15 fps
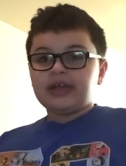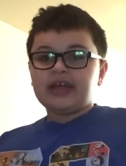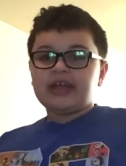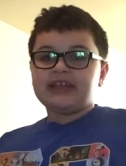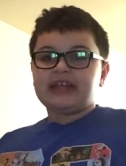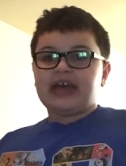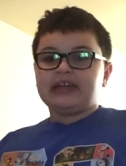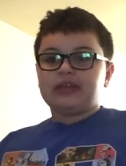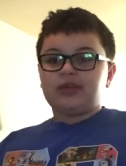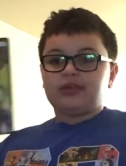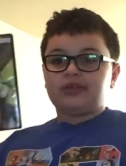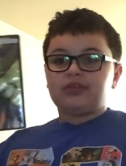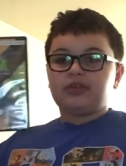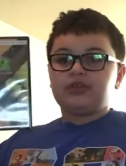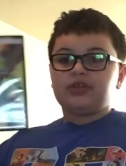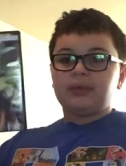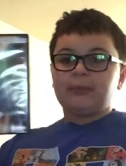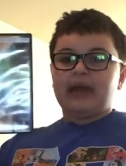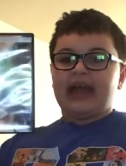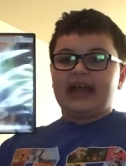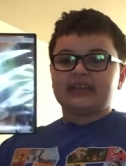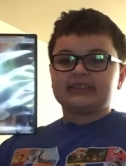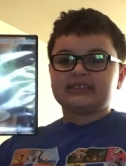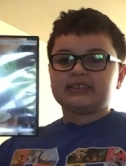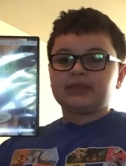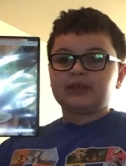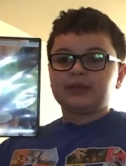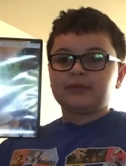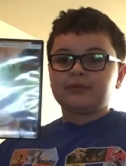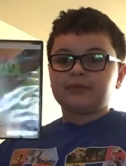And that is The Mask.
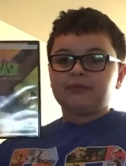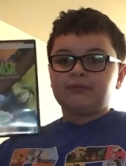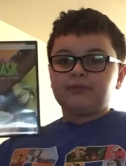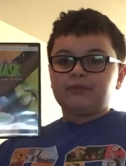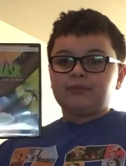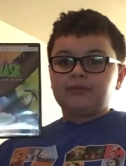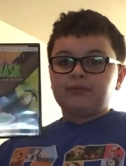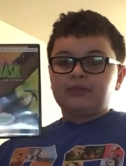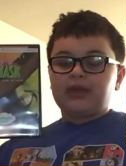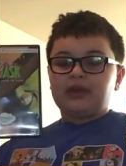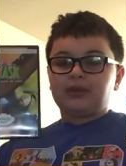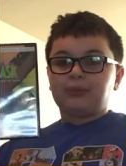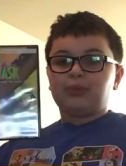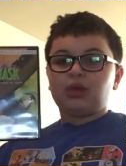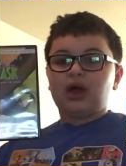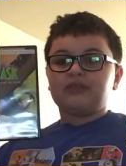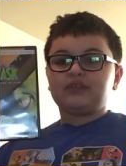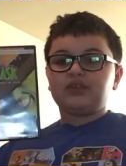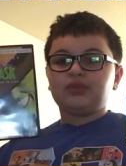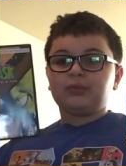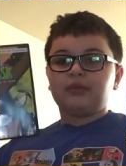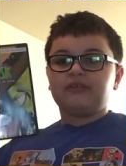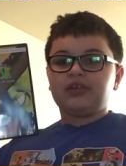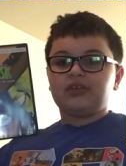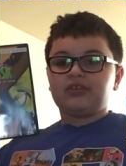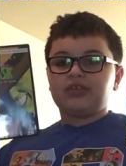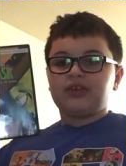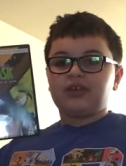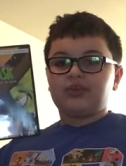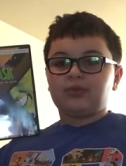Now the plot of this movie is,
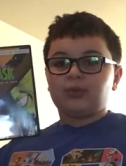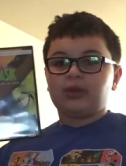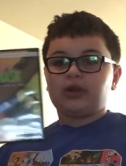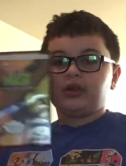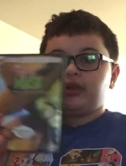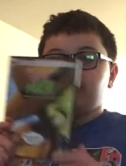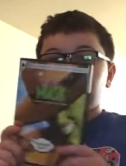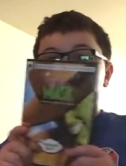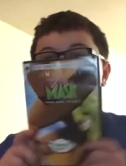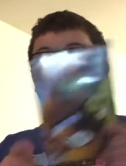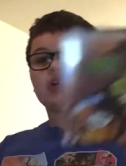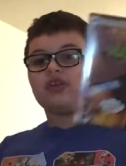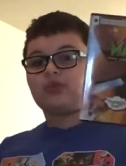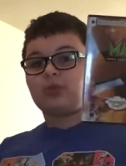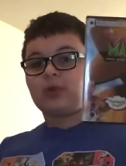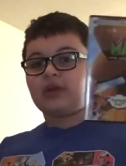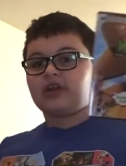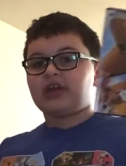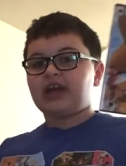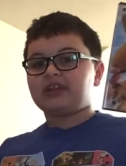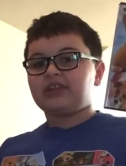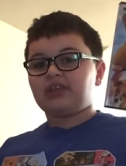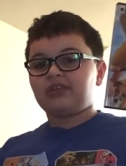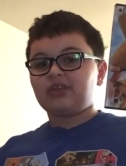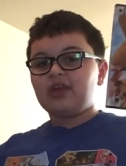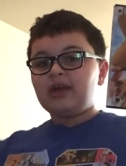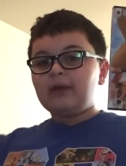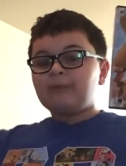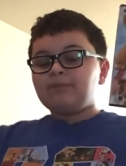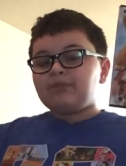is where is where you got this
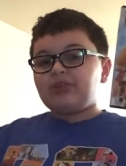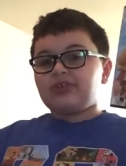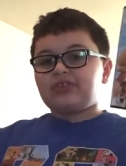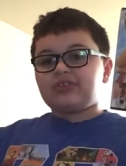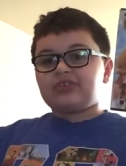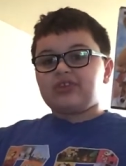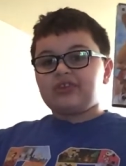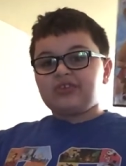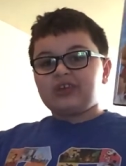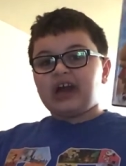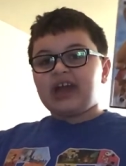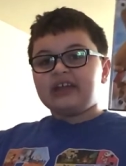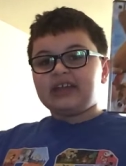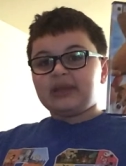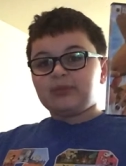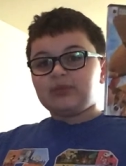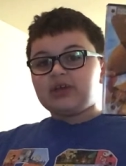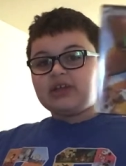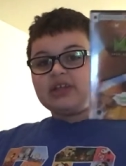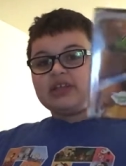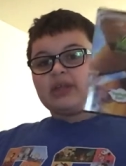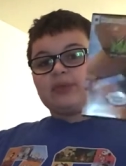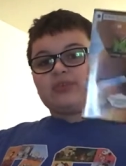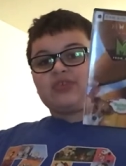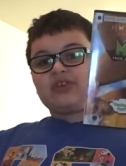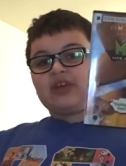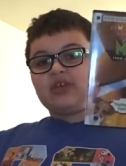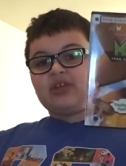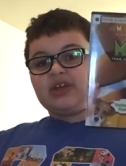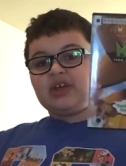this this guy named named
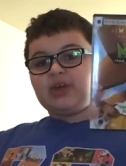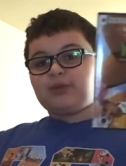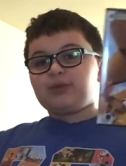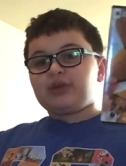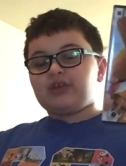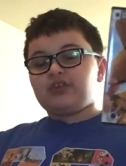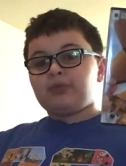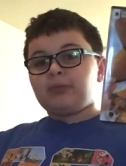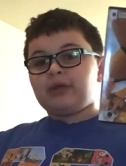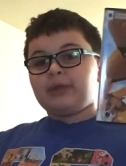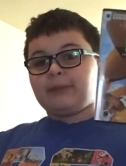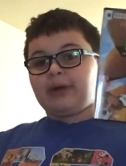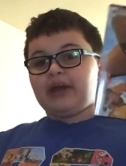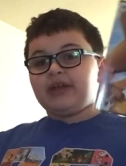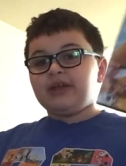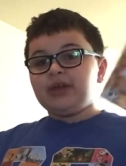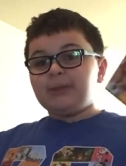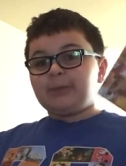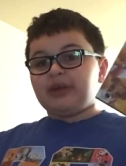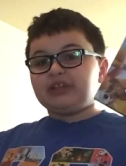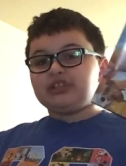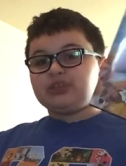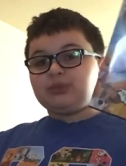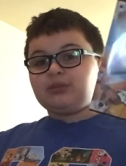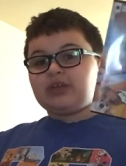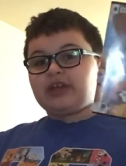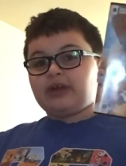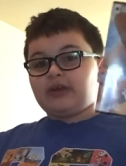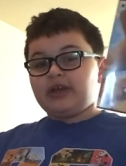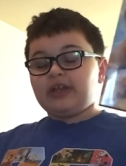Stanley Ipkiss played by by Jim
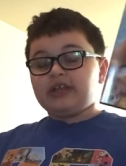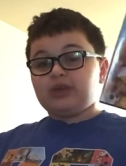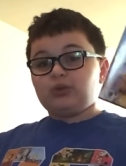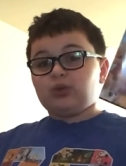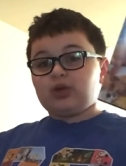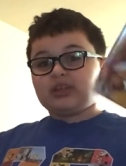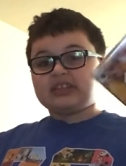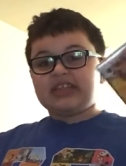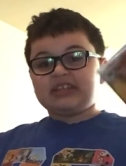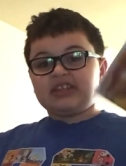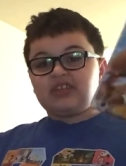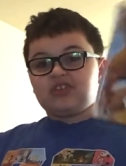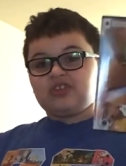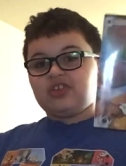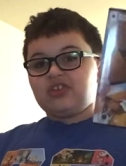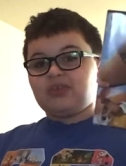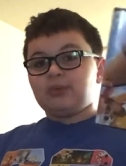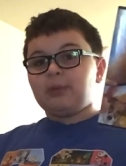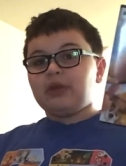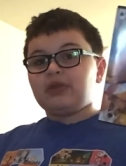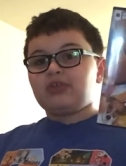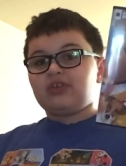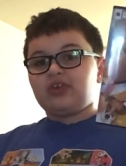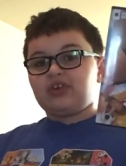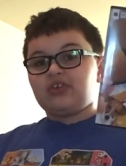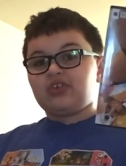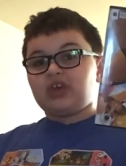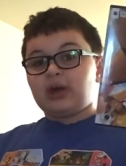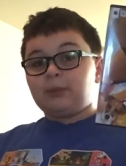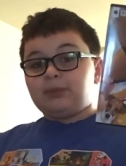Carrey and he works at this this business
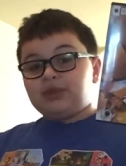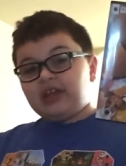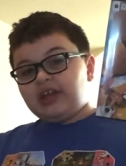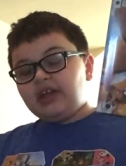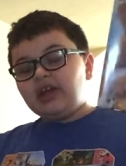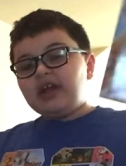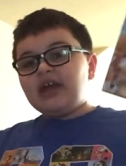company